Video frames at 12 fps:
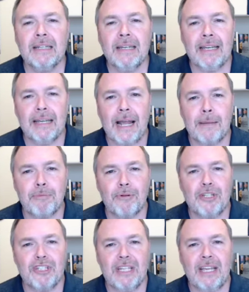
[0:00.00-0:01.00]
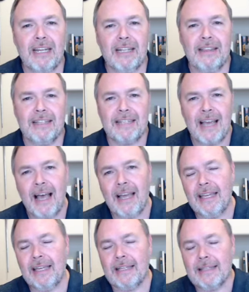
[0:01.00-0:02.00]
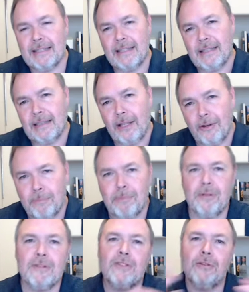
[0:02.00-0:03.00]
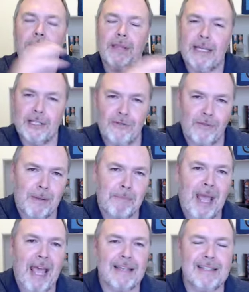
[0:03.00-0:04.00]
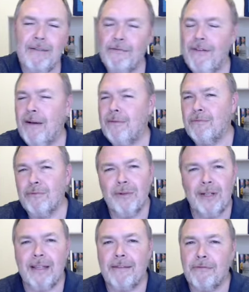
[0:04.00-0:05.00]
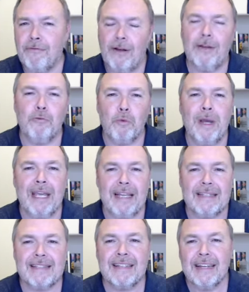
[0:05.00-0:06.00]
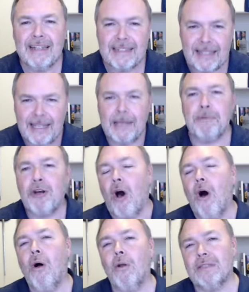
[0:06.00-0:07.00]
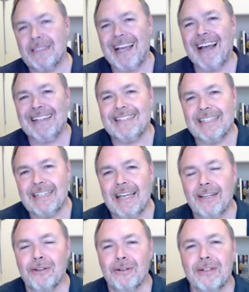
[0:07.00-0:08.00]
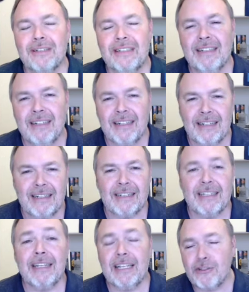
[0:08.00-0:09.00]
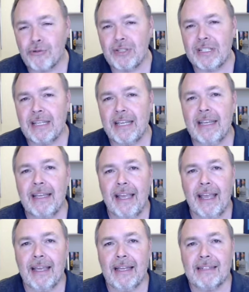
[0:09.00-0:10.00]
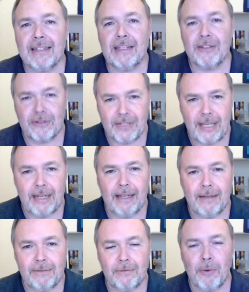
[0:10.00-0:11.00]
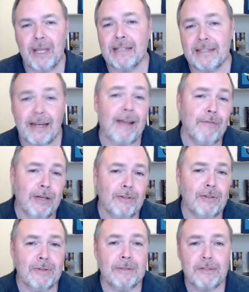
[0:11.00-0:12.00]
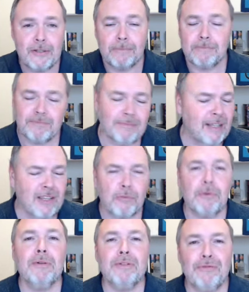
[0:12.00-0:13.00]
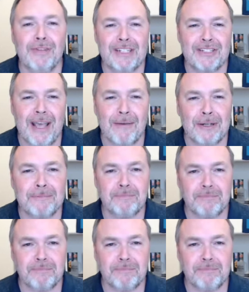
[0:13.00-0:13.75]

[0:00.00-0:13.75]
and I appreciated the tie ins in the later books to things from the past. He found really fun ways to keep it all tied together uh, in interesting and entertaining ways that I valued. So, thrilled to finish that one.